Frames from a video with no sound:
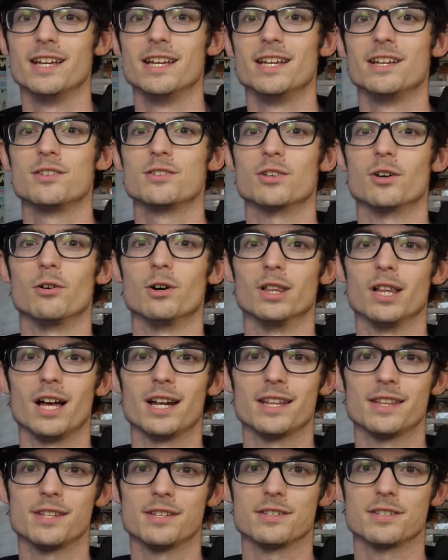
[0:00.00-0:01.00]
So a lot of
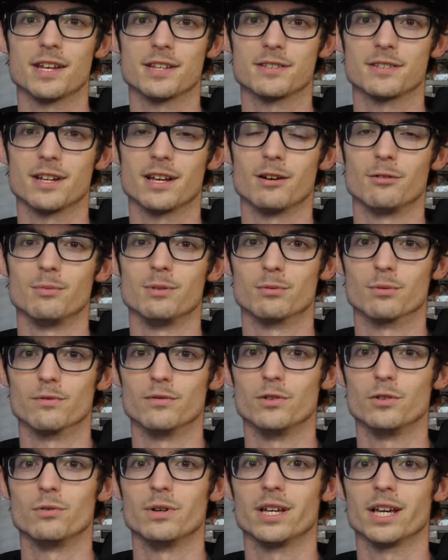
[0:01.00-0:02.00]
these sets that I will be
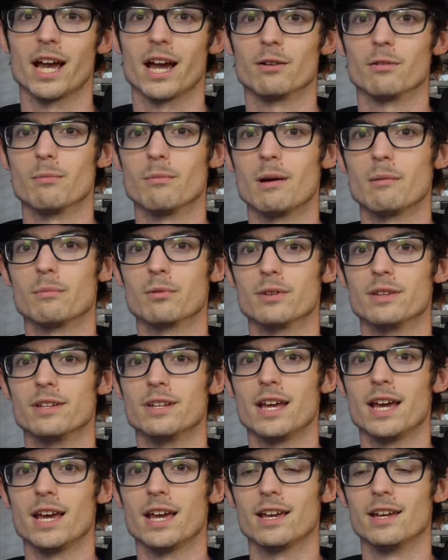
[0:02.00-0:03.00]
reviewing, I remember the
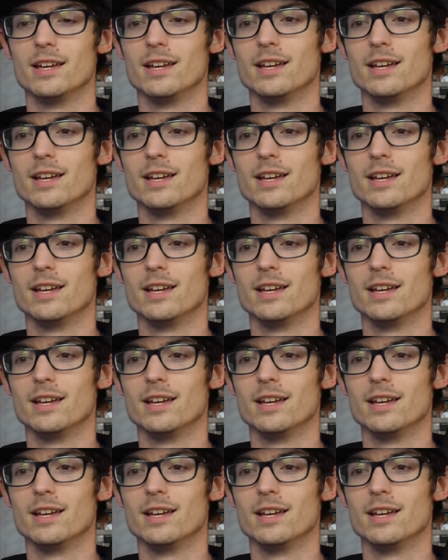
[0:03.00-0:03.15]
day